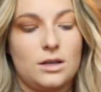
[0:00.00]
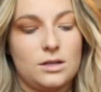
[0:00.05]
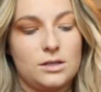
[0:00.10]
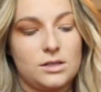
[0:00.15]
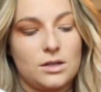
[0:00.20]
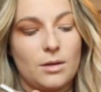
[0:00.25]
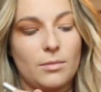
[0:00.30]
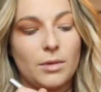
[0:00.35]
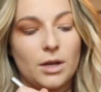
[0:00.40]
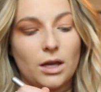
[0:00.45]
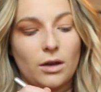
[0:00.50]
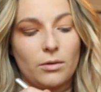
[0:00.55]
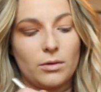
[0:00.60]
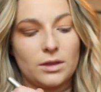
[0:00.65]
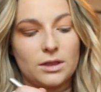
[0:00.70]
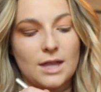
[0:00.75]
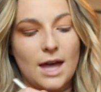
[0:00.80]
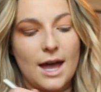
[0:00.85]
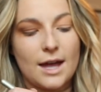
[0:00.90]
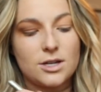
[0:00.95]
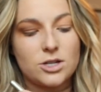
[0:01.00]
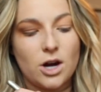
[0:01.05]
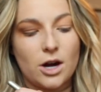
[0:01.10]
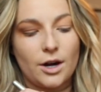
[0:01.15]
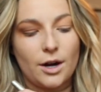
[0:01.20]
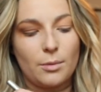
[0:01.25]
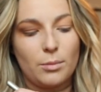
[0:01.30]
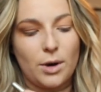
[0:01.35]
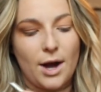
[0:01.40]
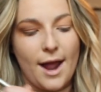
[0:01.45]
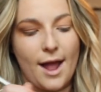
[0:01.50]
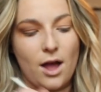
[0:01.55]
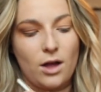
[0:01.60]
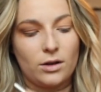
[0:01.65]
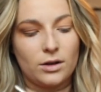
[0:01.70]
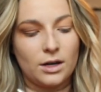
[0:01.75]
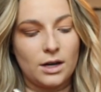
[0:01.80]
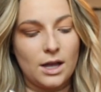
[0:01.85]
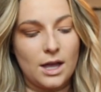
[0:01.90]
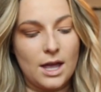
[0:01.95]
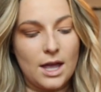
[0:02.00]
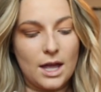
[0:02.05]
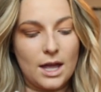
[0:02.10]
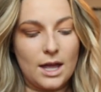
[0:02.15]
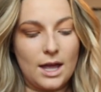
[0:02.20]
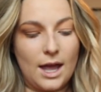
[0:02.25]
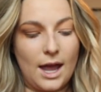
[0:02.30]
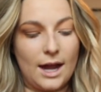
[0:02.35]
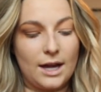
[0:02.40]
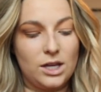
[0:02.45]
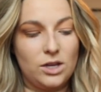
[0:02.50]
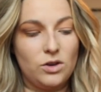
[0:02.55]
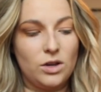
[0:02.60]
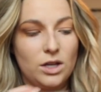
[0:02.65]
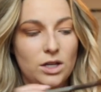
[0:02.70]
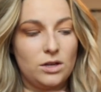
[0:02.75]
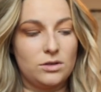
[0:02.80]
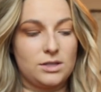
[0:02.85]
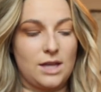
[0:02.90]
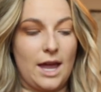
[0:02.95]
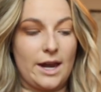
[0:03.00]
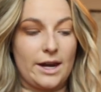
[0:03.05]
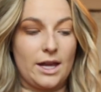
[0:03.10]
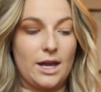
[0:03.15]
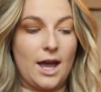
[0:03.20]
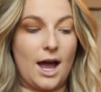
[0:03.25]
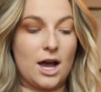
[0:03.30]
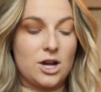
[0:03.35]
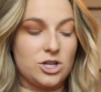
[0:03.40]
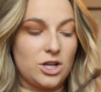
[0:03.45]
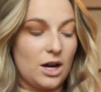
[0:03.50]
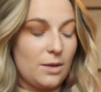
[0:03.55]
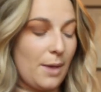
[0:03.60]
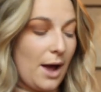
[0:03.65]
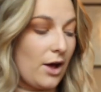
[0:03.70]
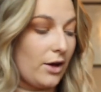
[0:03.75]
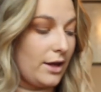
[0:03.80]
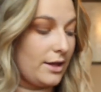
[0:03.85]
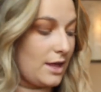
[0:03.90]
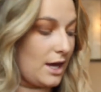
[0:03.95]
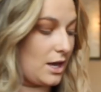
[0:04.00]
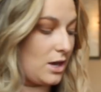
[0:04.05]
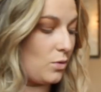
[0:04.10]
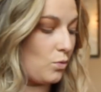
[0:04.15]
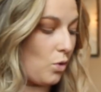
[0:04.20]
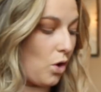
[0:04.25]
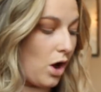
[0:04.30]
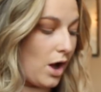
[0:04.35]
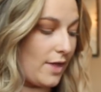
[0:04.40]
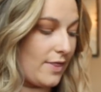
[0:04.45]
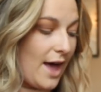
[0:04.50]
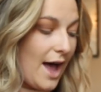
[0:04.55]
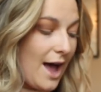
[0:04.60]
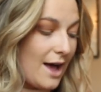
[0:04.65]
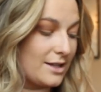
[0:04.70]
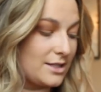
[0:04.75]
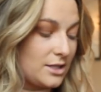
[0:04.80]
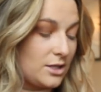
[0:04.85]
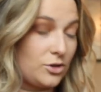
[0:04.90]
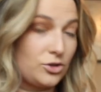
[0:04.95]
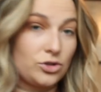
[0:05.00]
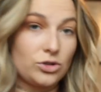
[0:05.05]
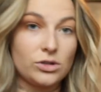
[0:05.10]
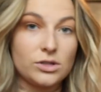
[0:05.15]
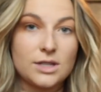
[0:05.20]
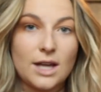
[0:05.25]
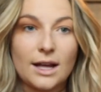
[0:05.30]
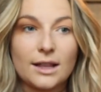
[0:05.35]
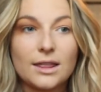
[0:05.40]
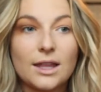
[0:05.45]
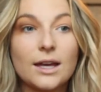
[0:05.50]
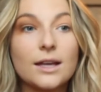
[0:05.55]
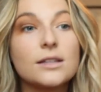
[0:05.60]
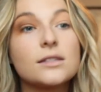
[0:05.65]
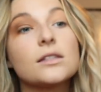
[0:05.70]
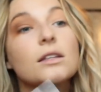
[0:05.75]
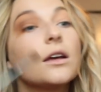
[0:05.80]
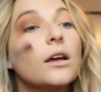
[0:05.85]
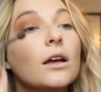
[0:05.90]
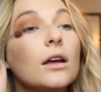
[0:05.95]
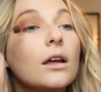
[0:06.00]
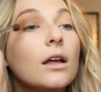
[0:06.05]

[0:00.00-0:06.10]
So I'm going to go with that darker brown. And you can use any eyeshadow palette that you want that has neutrals like this.